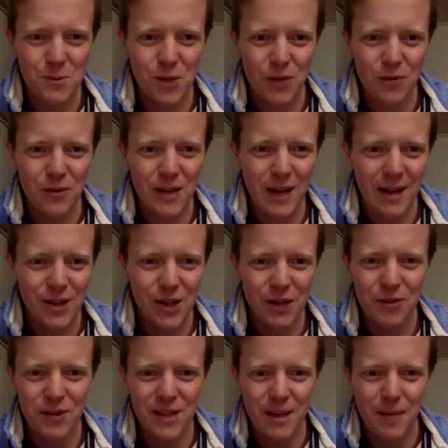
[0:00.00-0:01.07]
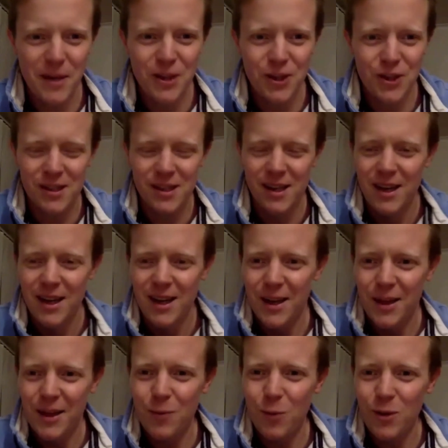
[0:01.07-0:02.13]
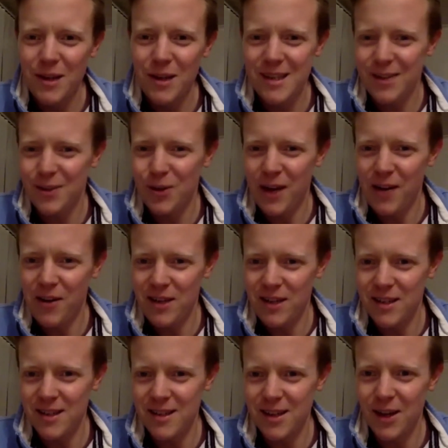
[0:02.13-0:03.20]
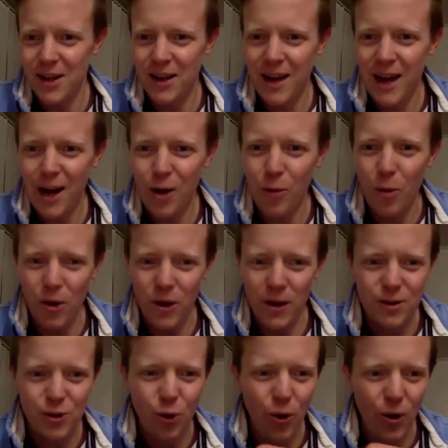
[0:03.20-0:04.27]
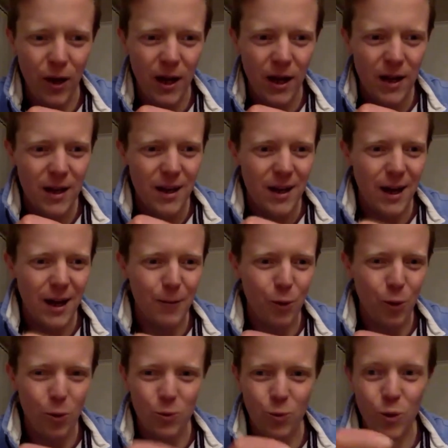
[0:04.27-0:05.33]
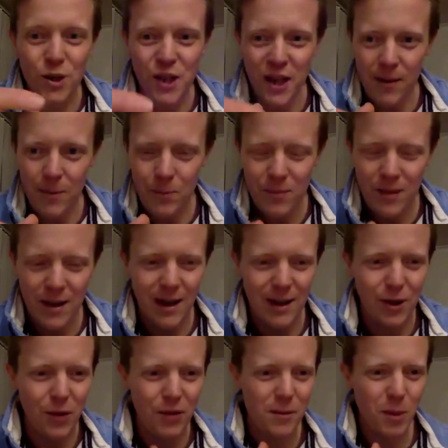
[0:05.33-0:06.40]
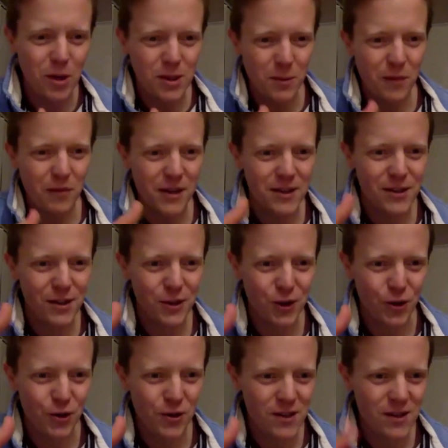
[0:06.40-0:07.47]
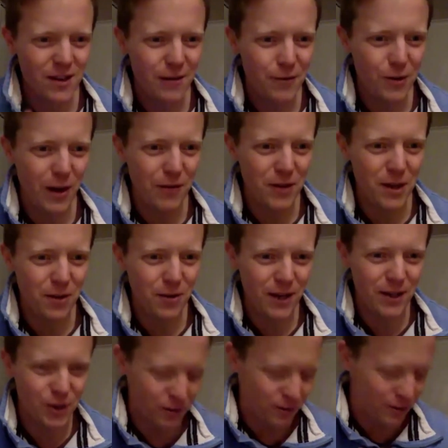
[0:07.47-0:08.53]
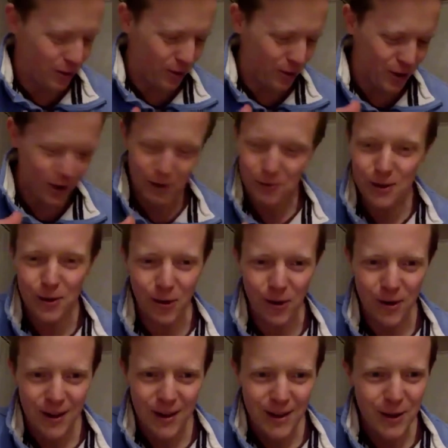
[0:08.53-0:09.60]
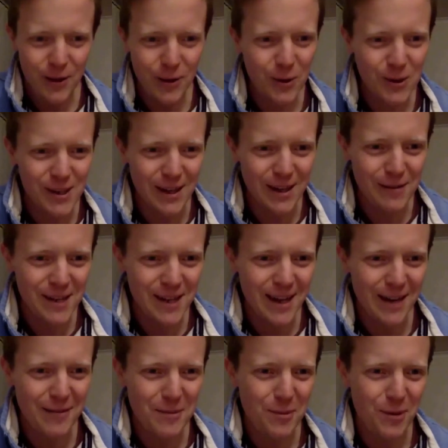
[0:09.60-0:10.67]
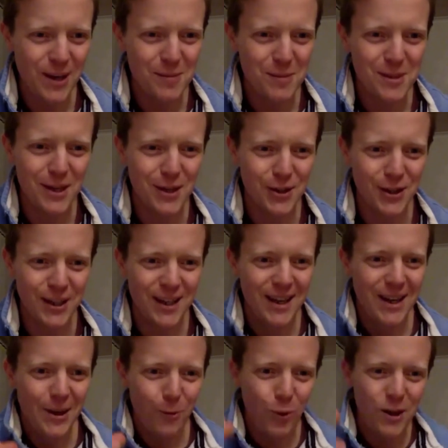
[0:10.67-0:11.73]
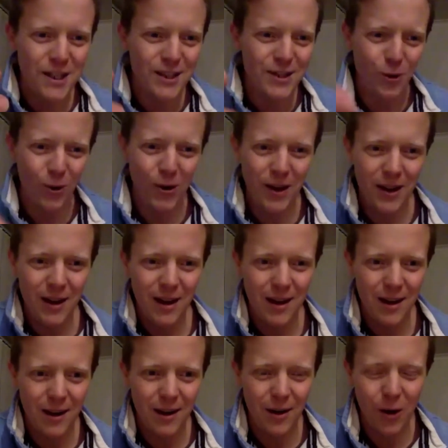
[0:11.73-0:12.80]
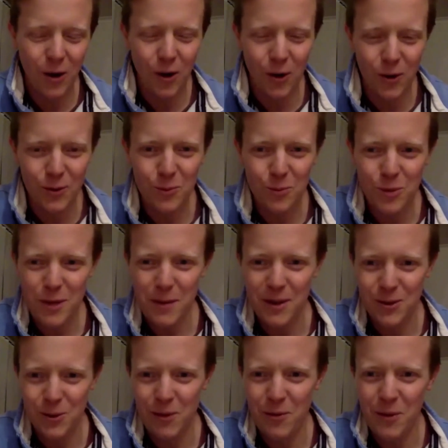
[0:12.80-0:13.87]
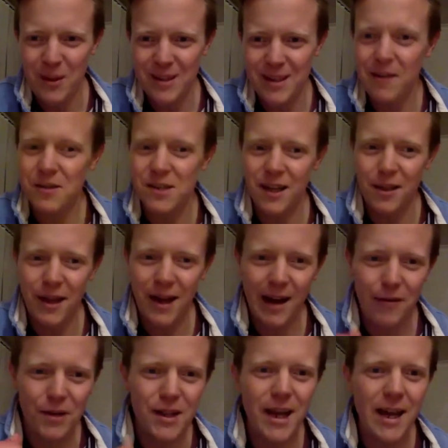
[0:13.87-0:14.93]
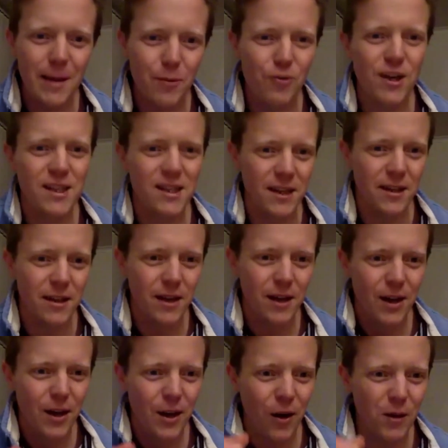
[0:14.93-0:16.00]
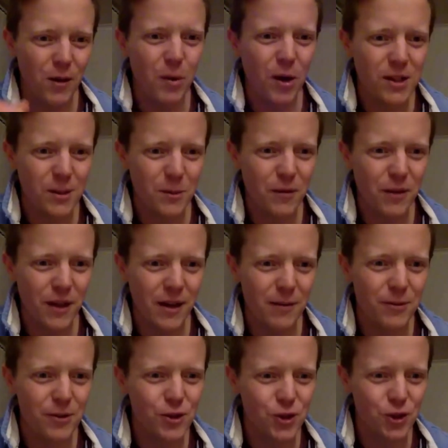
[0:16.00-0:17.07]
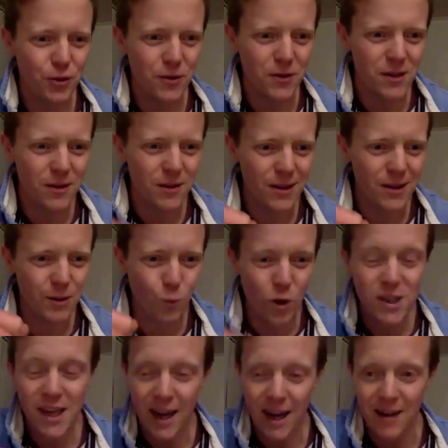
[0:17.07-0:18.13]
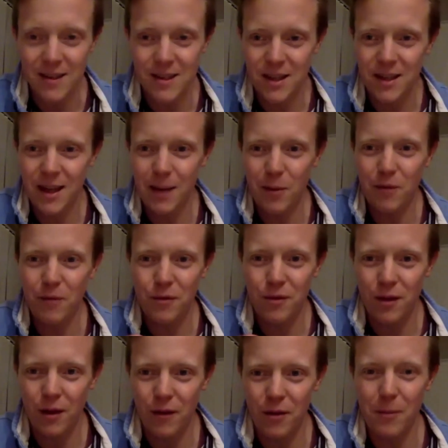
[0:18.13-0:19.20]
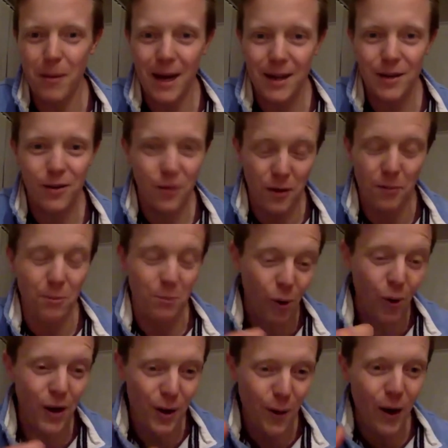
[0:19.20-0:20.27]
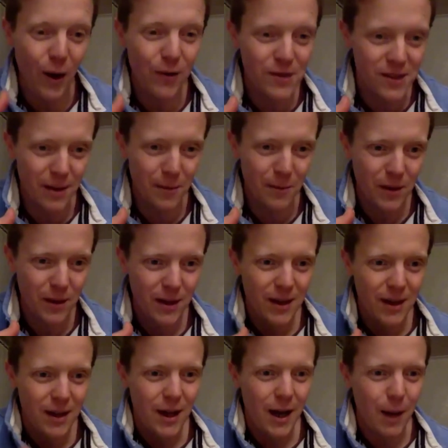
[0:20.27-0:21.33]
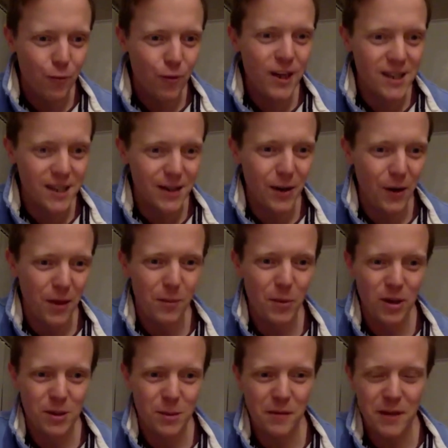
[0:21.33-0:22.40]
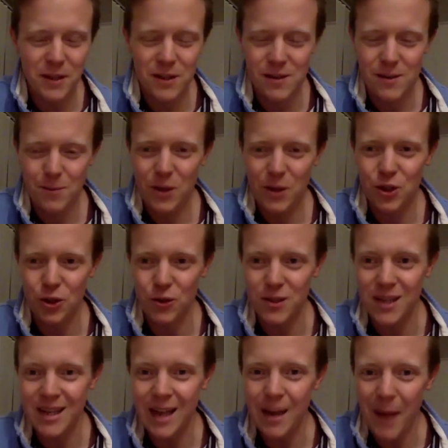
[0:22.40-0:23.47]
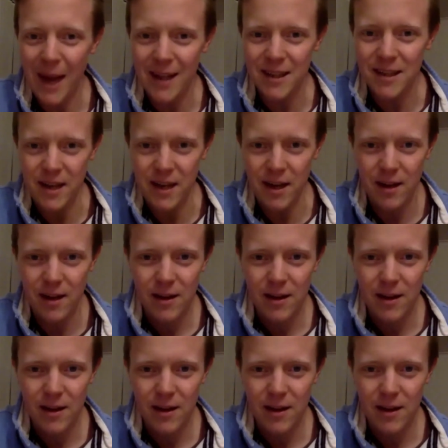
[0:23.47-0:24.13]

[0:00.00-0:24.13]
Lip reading: children's animations? One of the central characters is a cowboy toy called Woody. And on the bottom of his shoes, if you have any grandchildren or children, or you yourselves have a prized possession, Woody toy, on pretty much all of the ones I've seen, they have a name written on the bottom of their shoes. Woody has the name of the boy who owns him, and written on the bottom of his shoes, the name Andy.